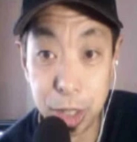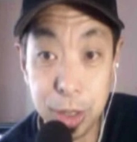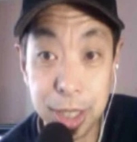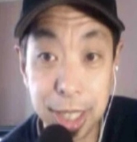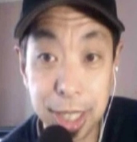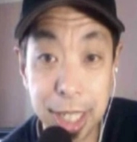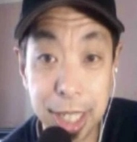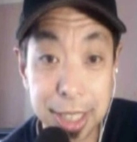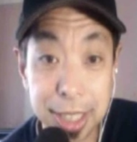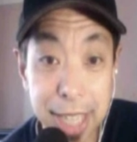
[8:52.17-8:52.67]

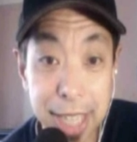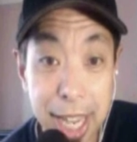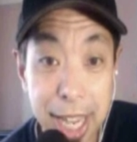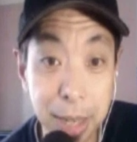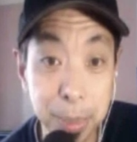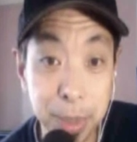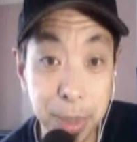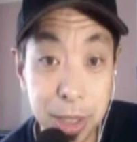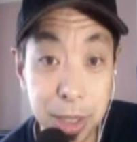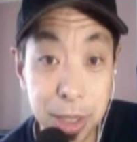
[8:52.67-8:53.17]
using a
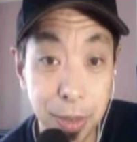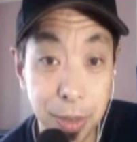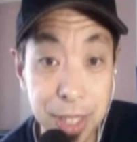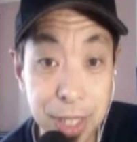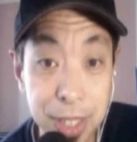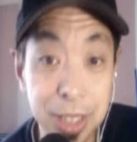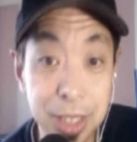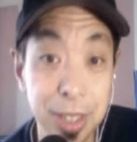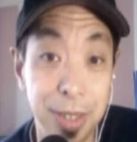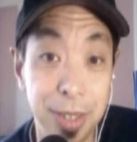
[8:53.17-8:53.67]
database of
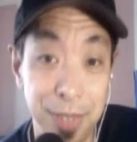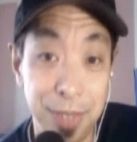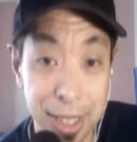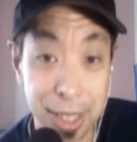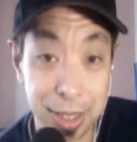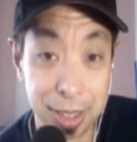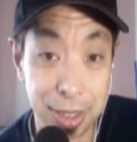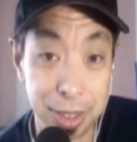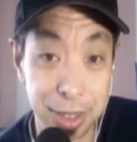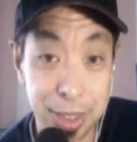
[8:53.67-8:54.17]
feature
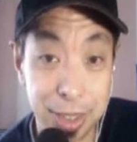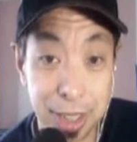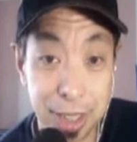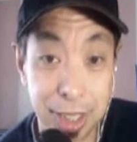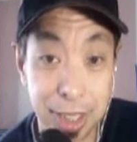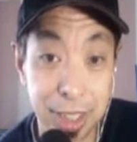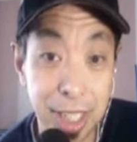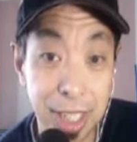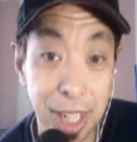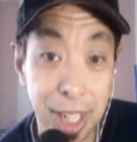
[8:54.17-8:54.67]
vectors
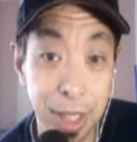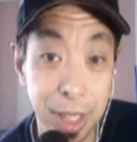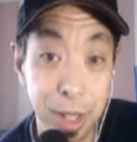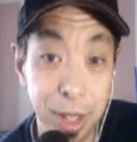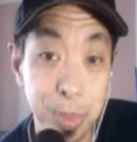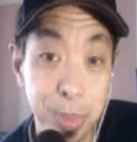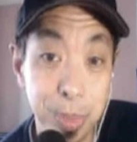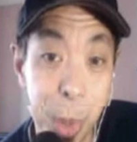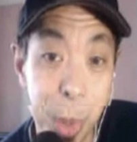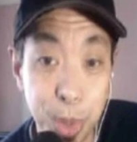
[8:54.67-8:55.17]
such as
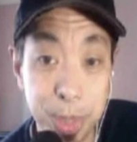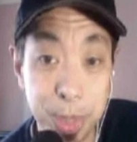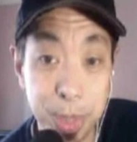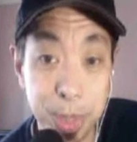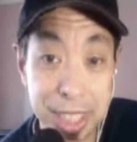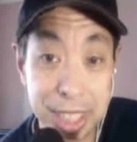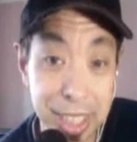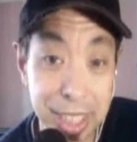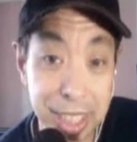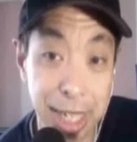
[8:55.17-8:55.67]
color,
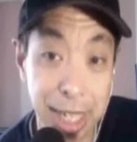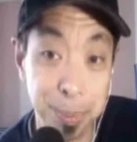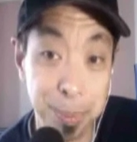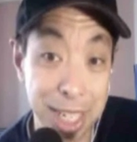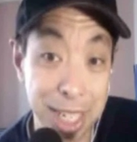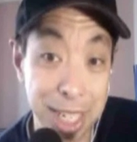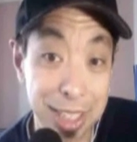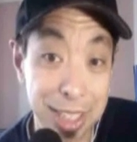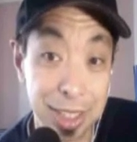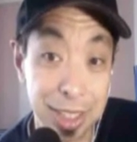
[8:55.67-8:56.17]
movement,
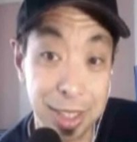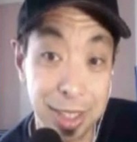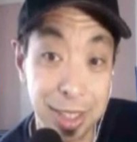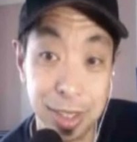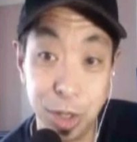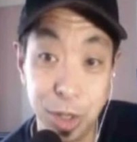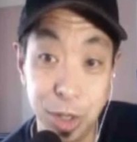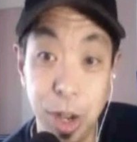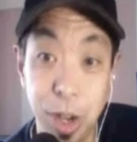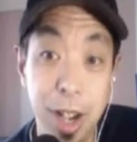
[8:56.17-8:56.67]
shape,
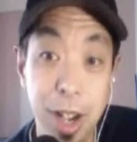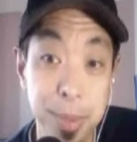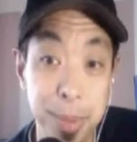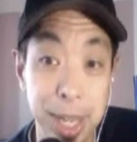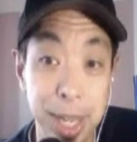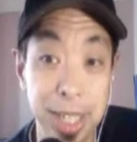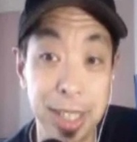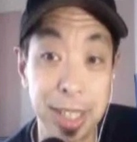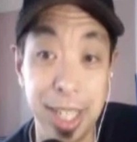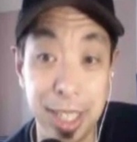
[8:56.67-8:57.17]
texture to
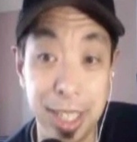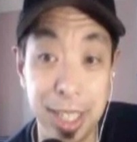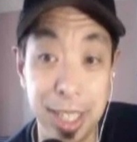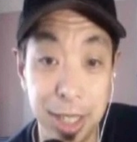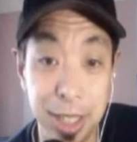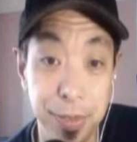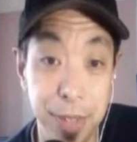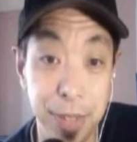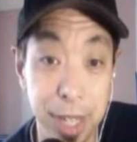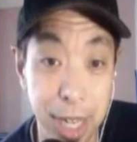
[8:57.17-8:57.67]
automatically
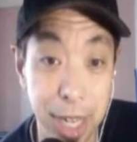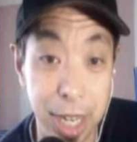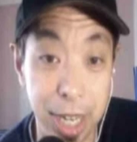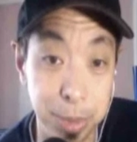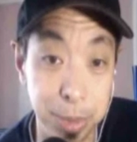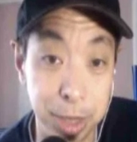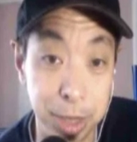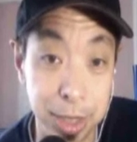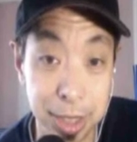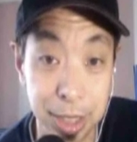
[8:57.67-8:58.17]
identify
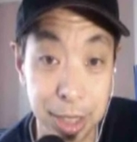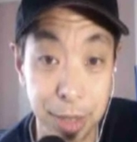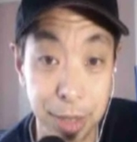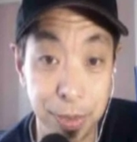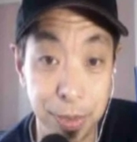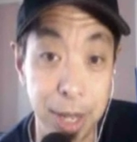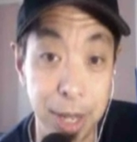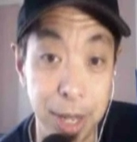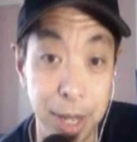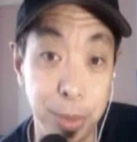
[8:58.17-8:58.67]
objects in
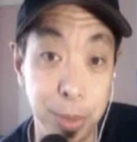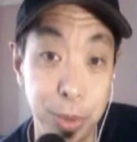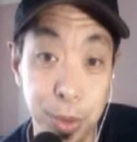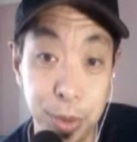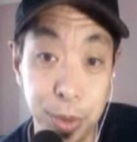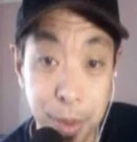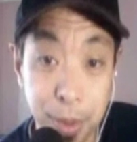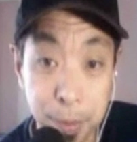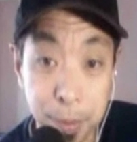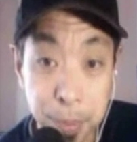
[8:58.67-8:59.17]
the frame
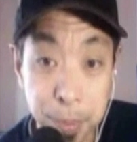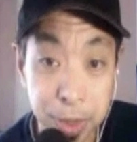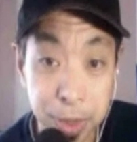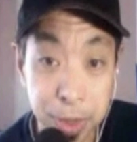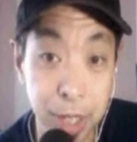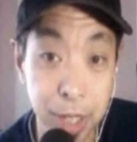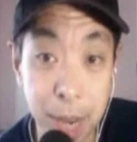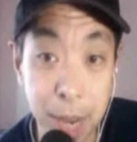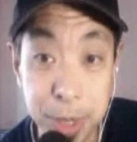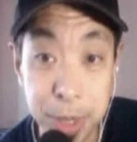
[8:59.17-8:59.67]
through
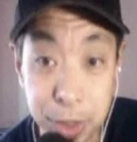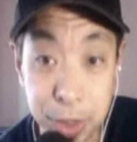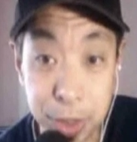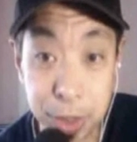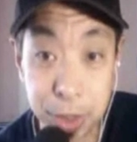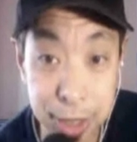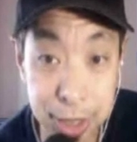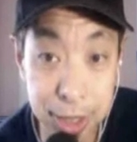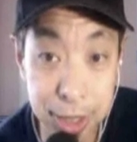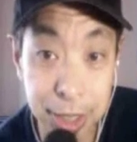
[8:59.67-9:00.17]
their common
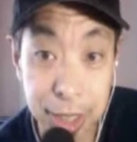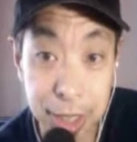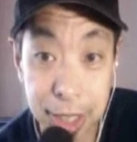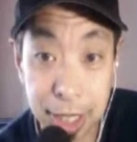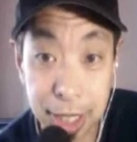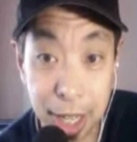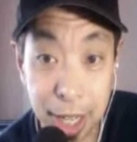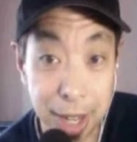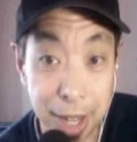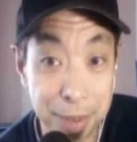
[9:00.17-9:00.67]
traits.
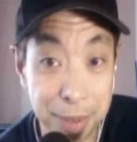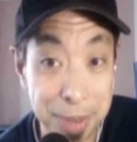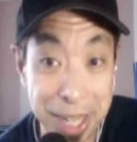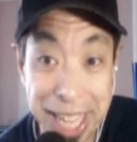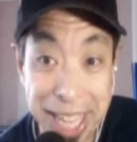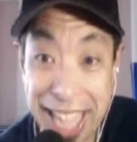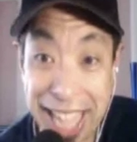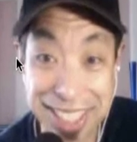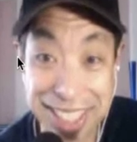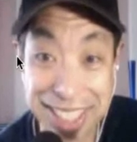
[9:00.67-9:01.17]

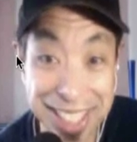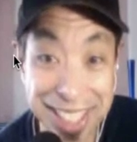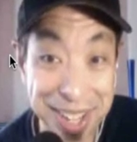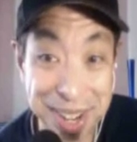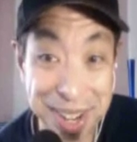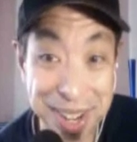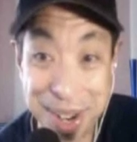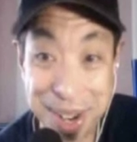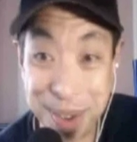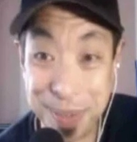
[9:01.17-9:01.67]
A cat's
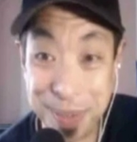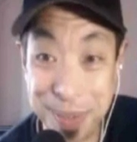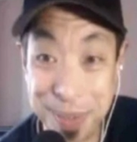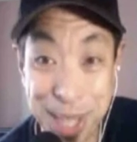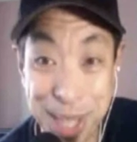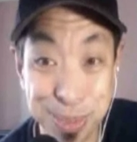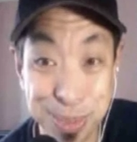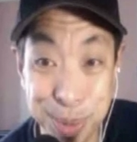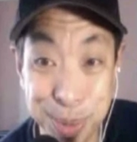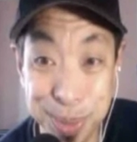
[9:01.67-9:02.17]
ear,
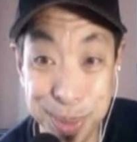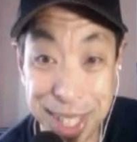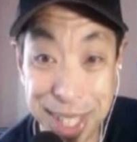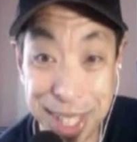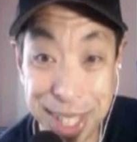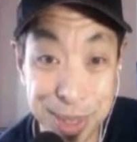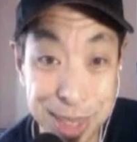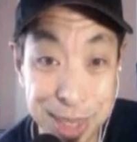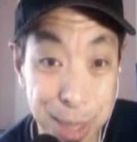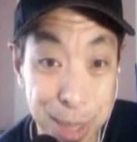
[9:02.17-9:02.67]
fast
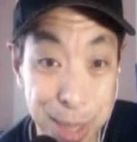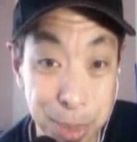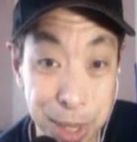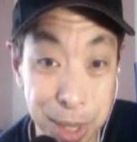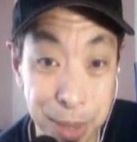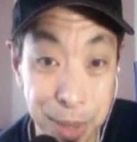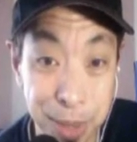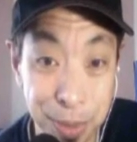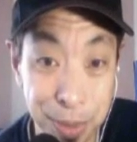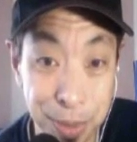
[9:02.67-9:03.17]
movement that would
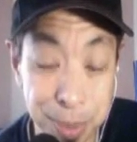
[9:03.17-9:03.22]
separate